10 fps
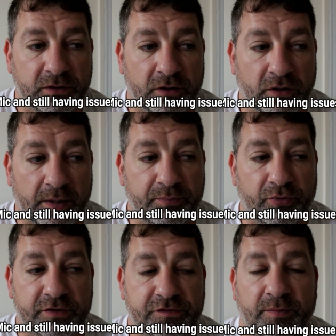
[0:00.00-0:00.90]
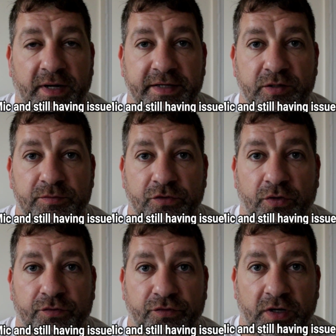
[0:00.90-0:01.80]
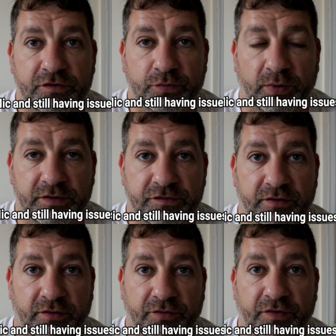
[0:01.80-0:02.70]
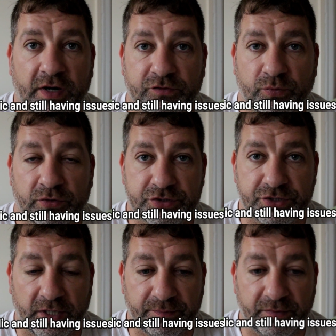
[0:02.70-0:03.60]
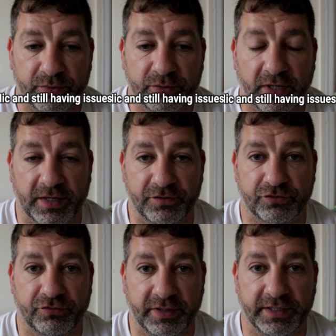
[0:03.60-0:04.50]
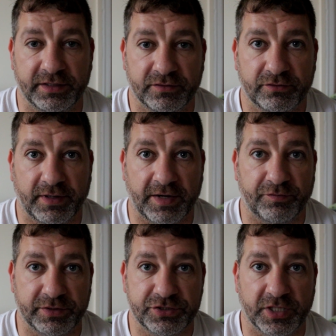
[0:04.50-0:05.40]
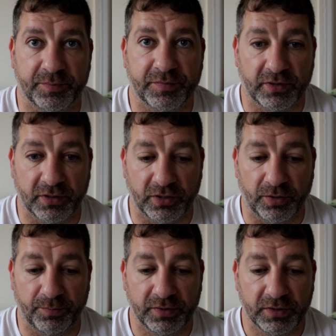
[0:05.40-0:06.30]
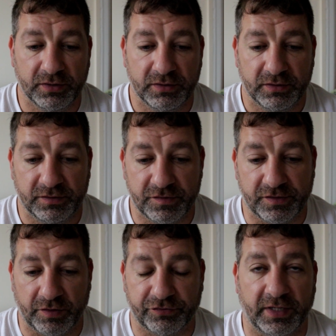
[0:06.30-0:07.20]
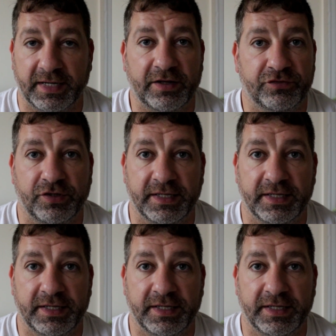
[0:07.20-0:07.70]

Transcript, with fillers: Uh, I bought some items off Ron Swanson of the Fox Workshop who has great craftsmanship. Um, the stuff's gonna last you